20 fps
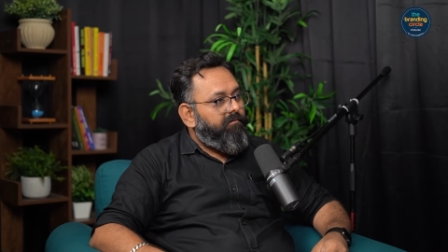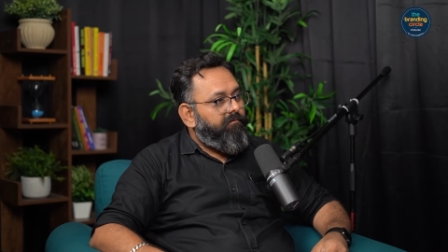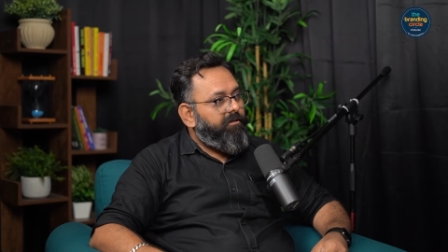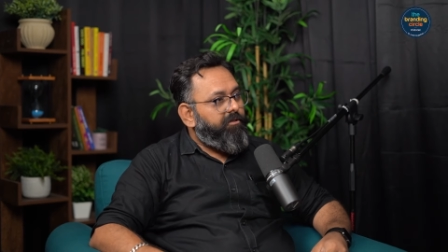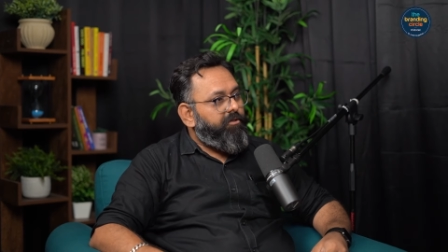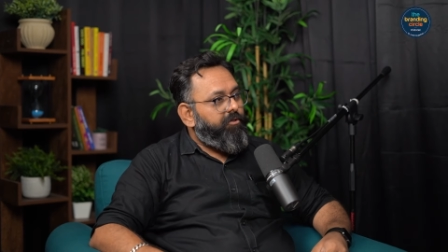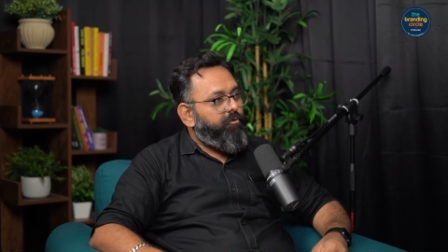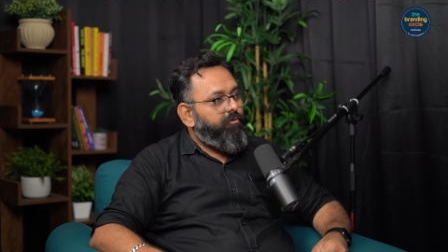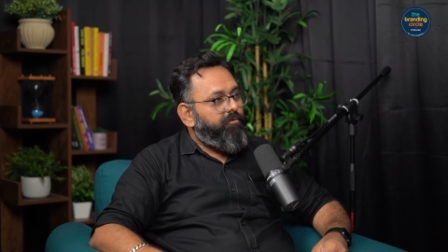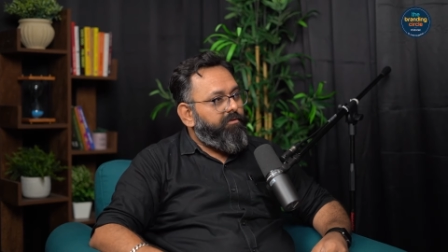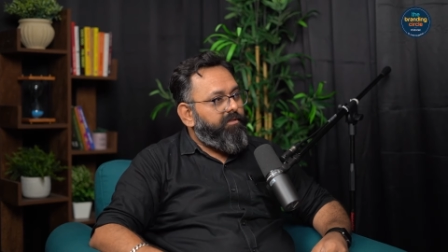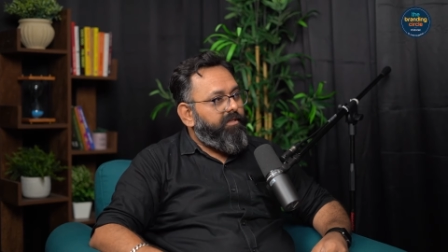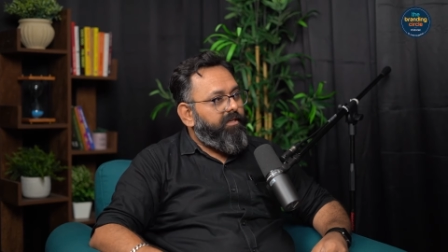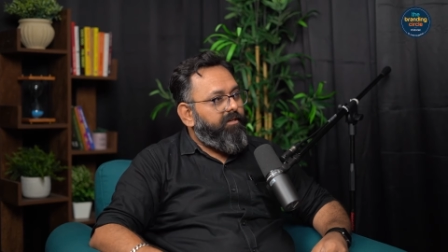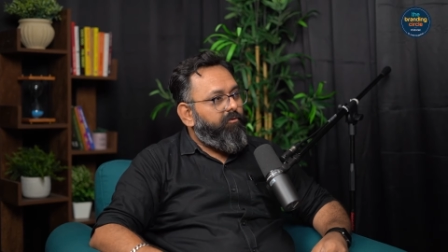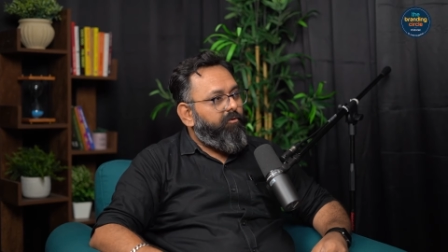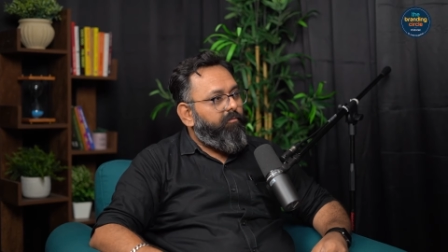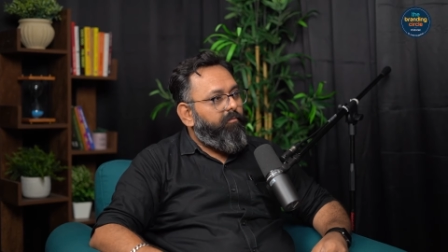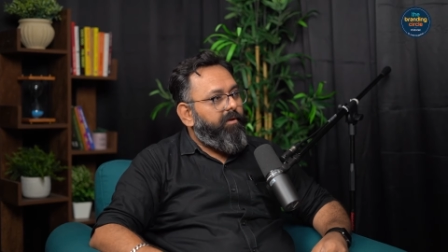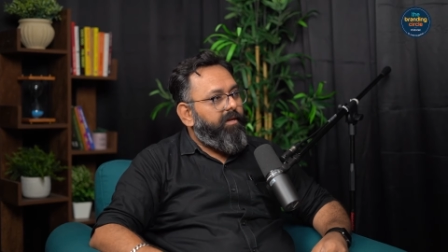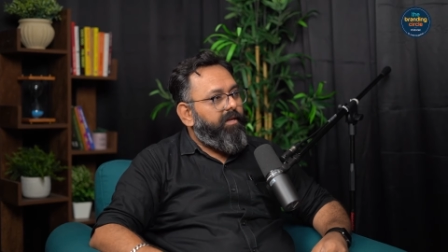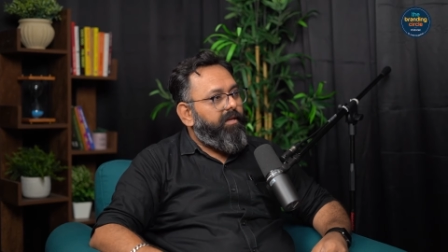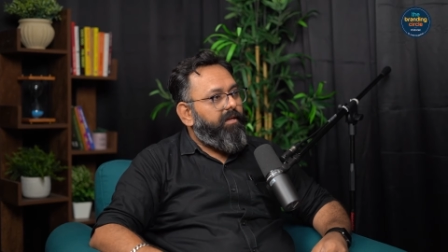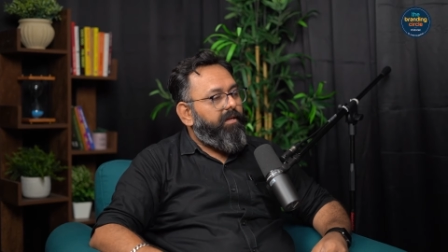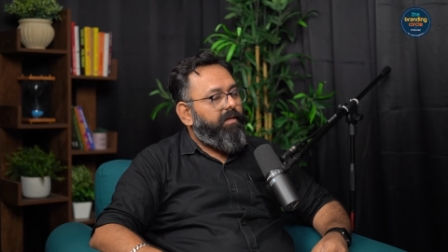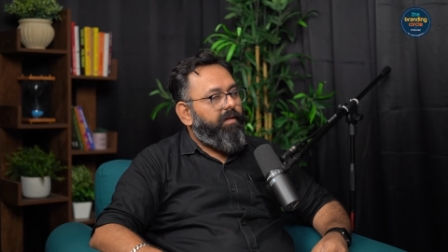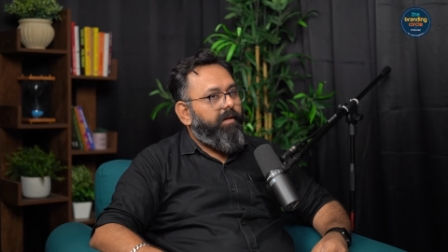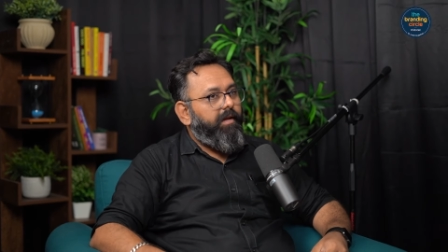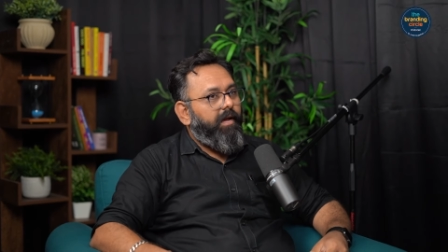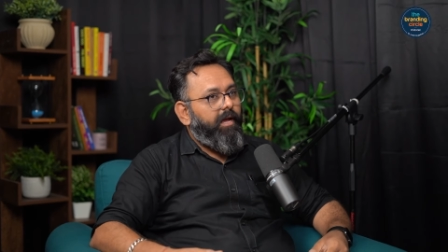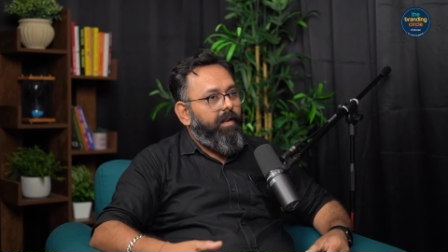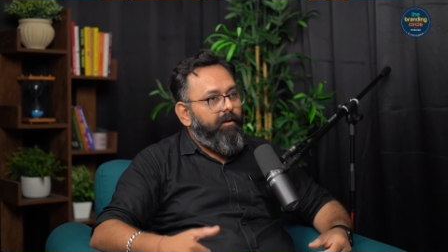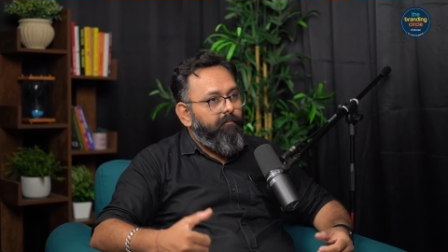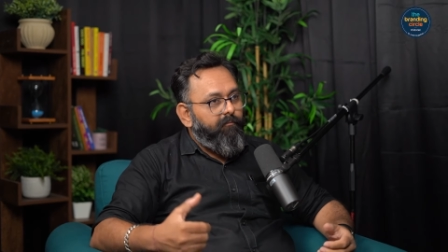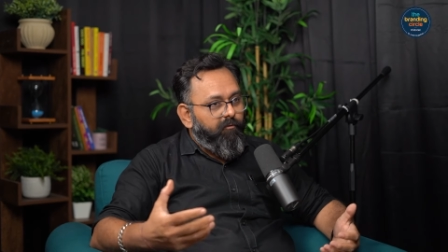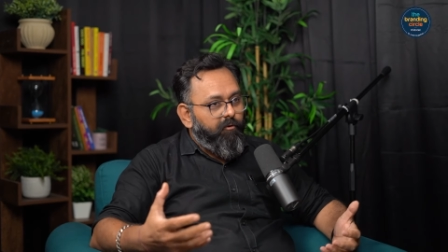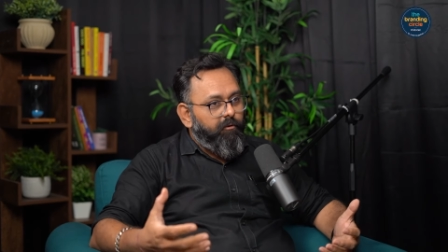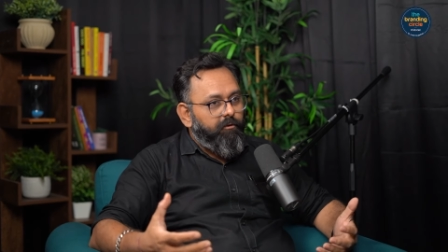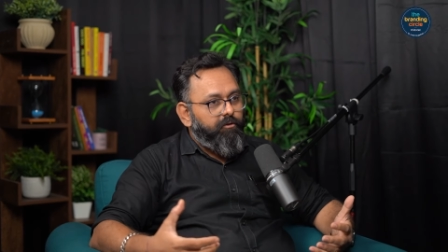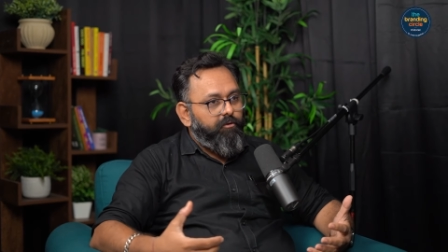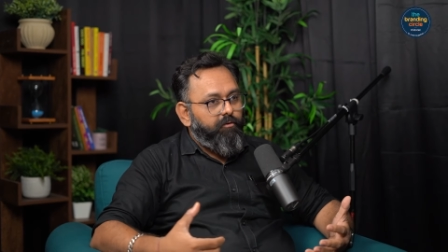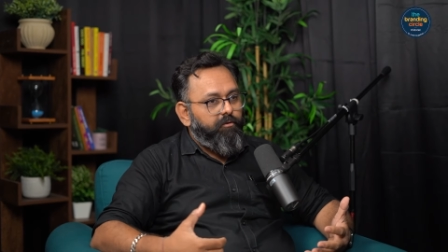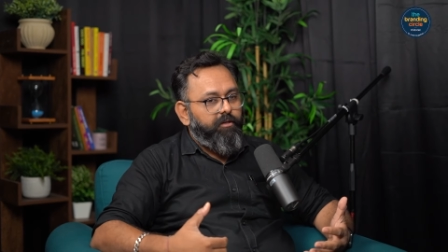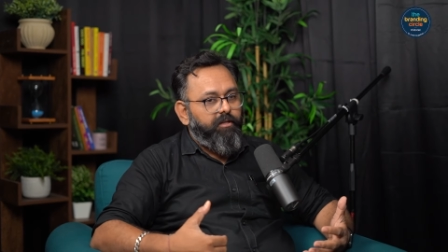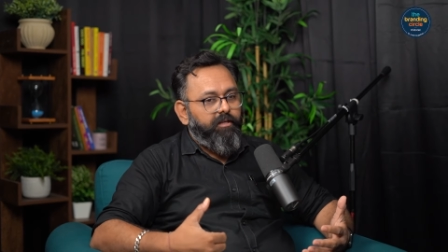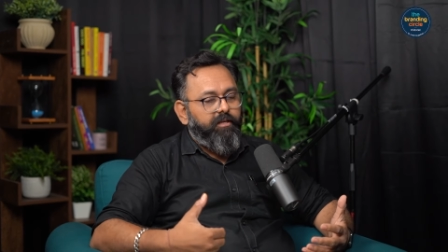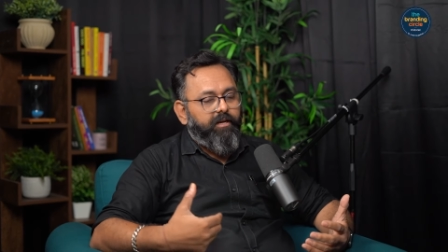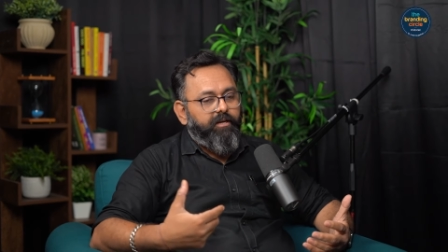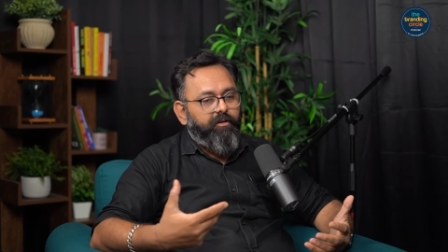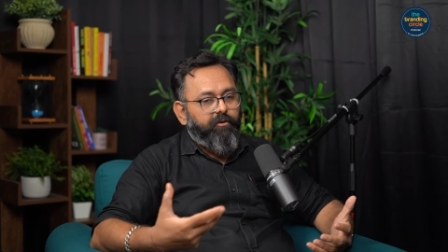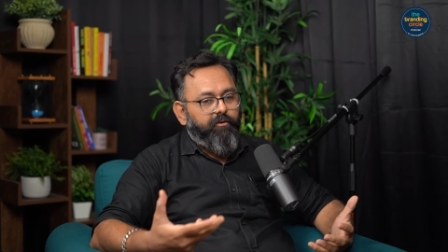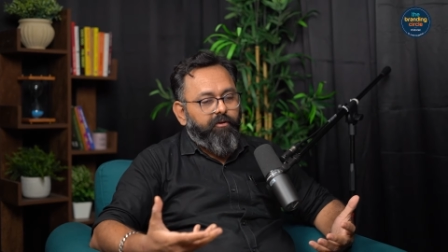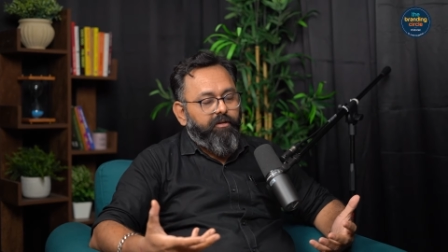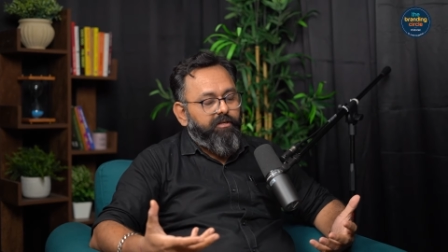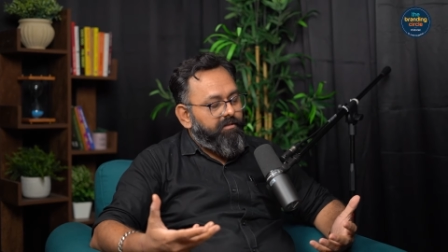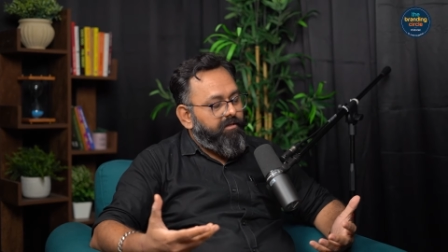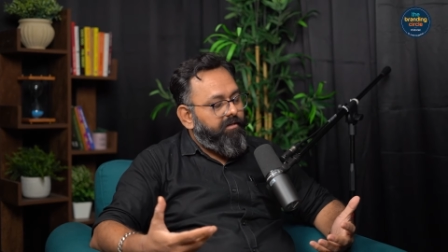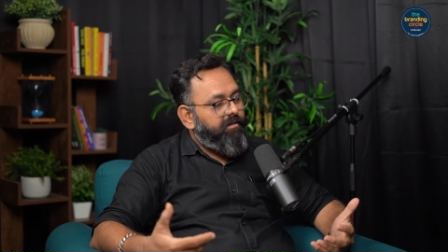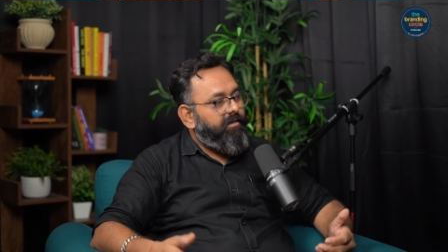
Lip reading: which you see would be helpful to the education